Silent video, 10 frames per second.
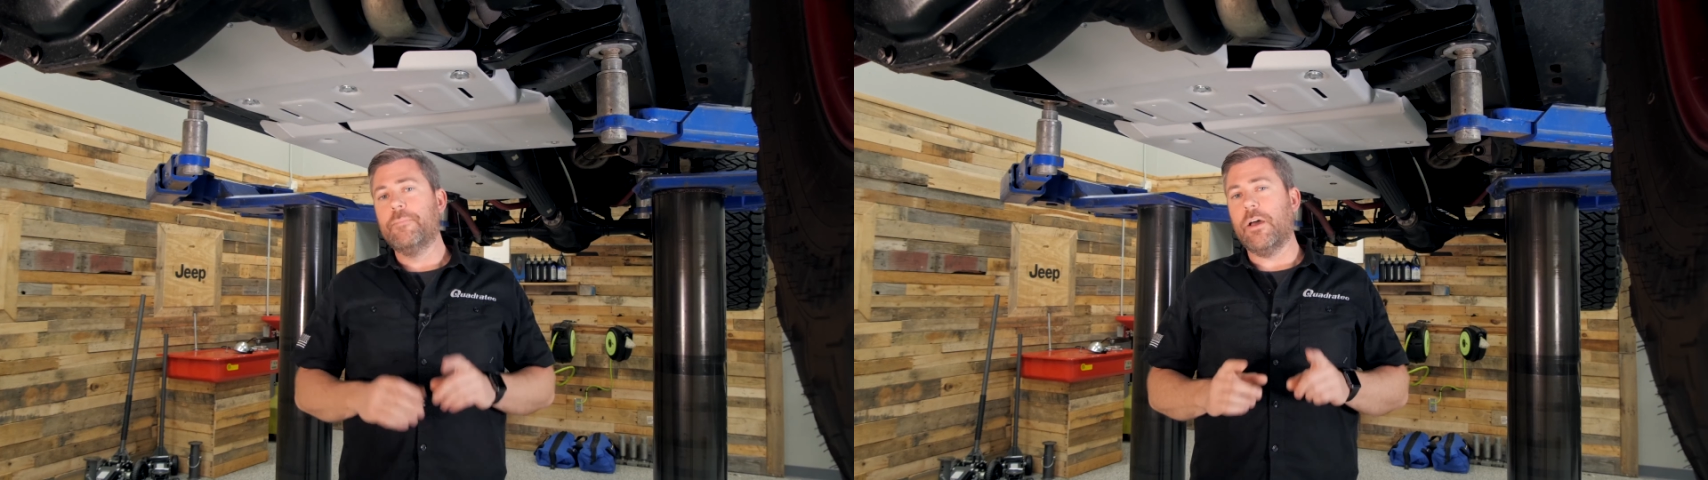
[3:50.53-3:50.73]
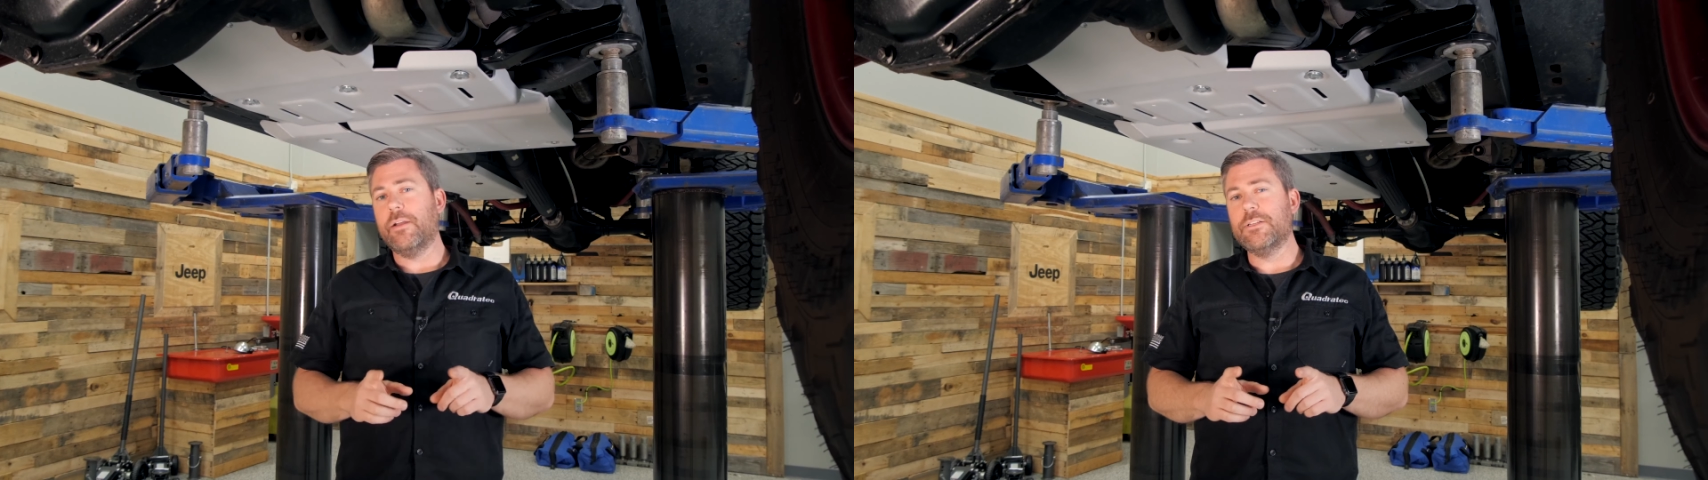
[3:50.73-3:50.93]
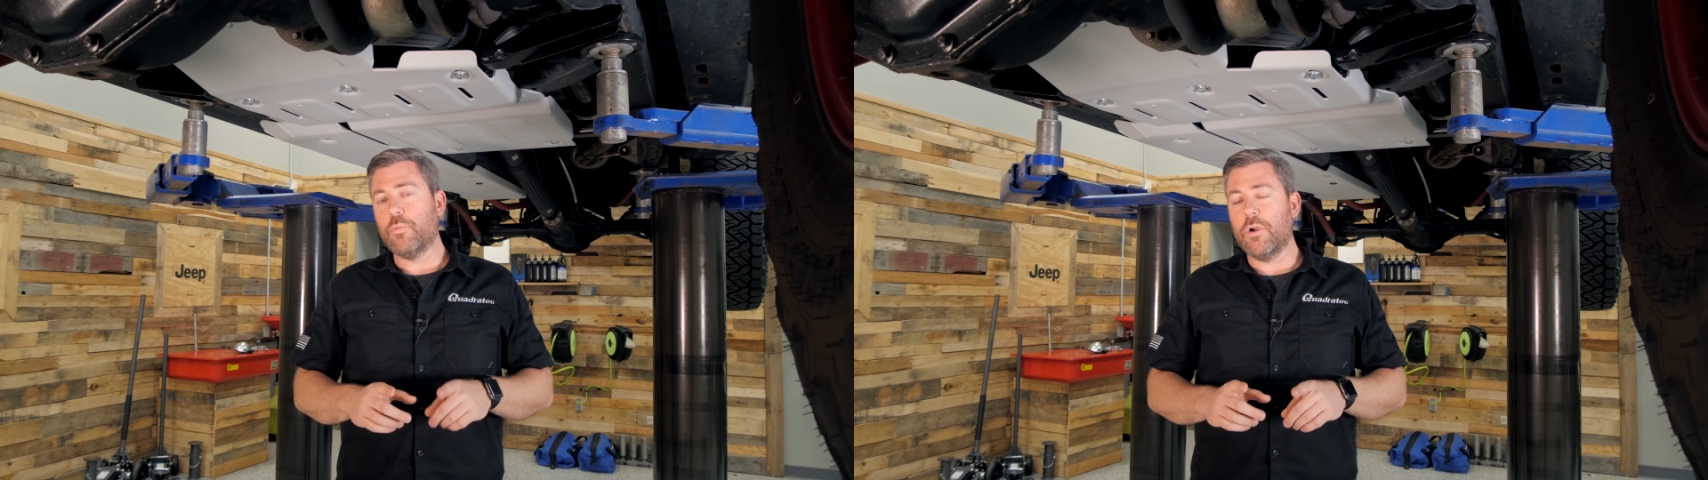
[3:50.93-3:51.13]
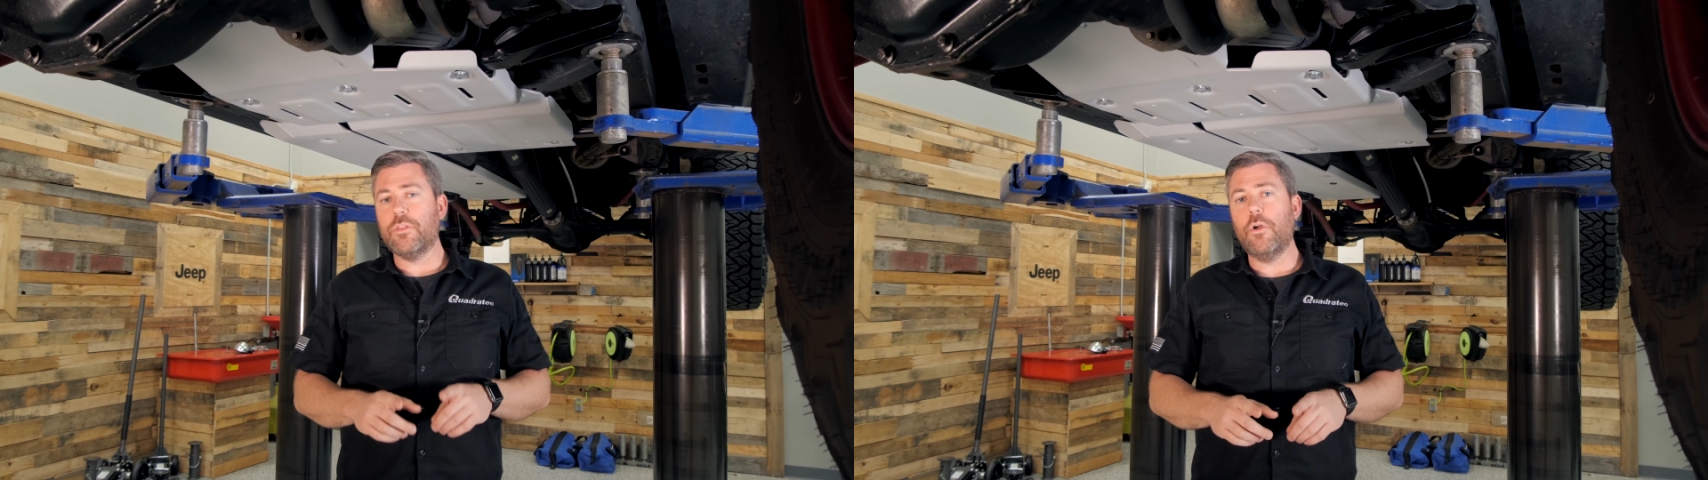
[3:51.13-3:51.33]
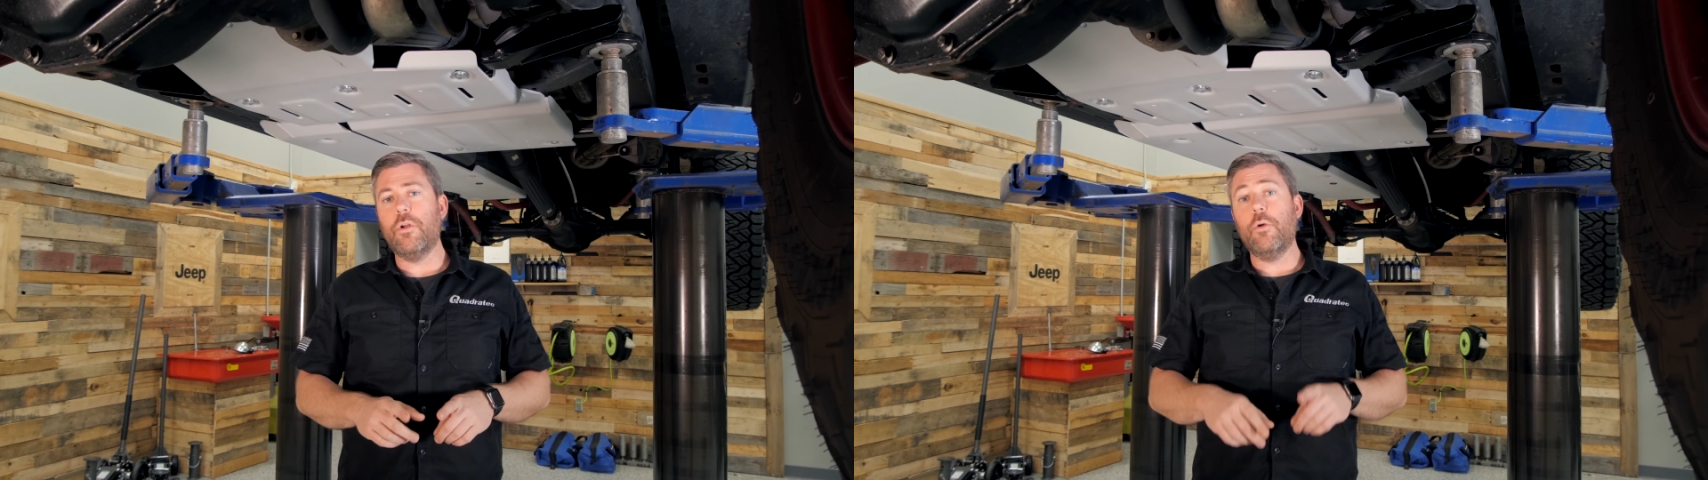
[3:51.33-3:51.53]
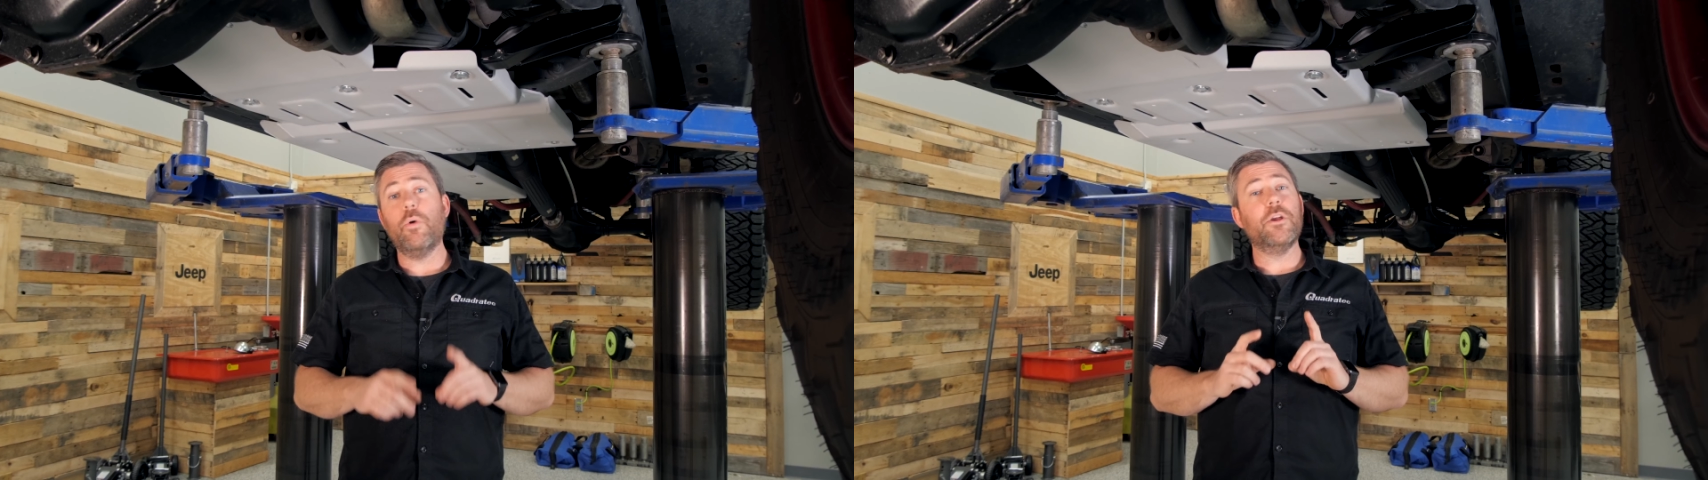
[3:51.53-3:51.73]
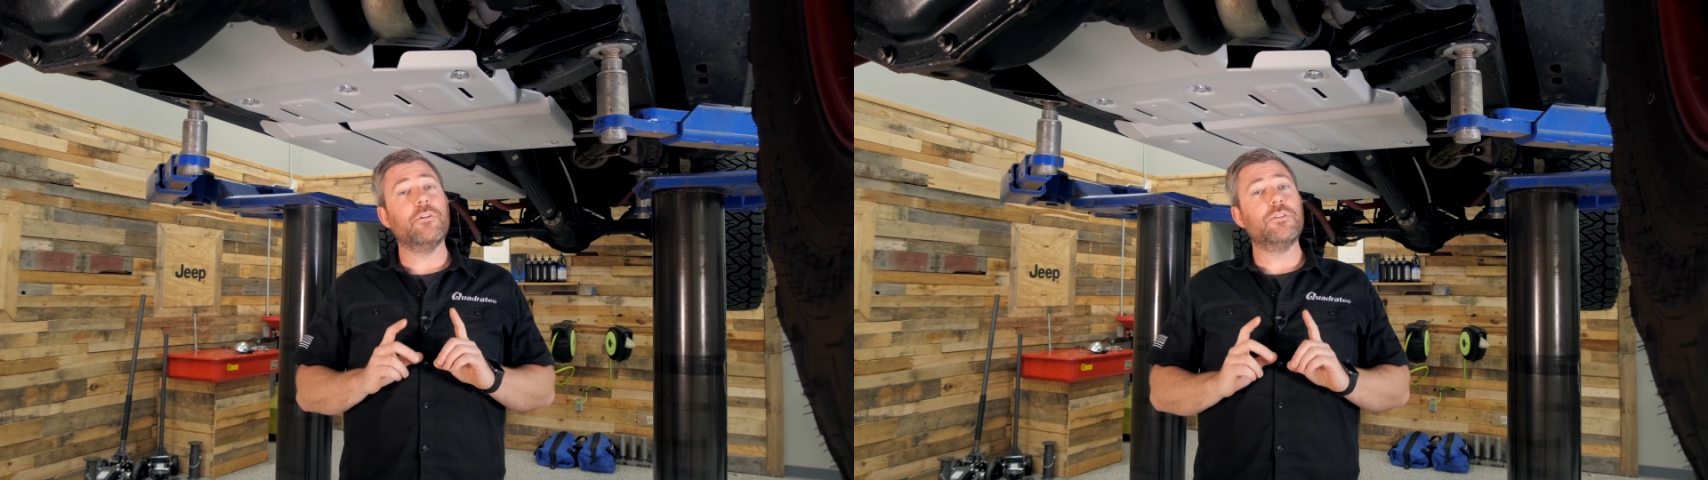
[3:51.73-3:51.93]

Now it is worth noting when you're